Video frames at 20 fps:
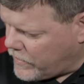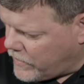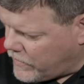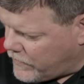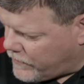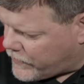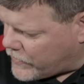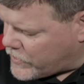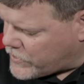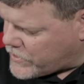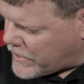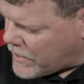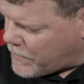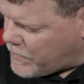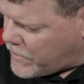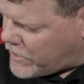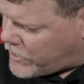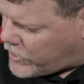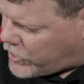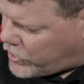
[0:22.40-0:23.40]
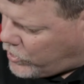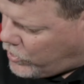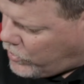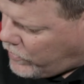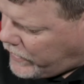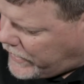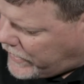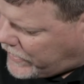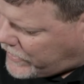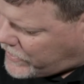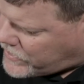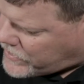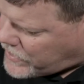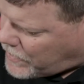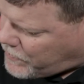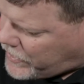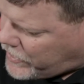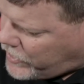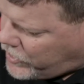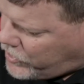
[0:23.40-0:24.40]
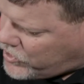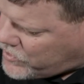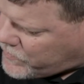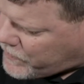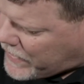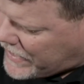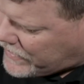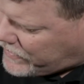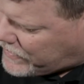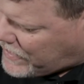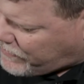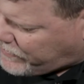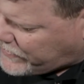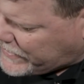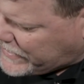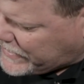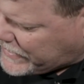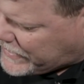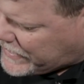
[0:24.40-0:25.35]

The first thing I'm going to do is I'm going to use my leveling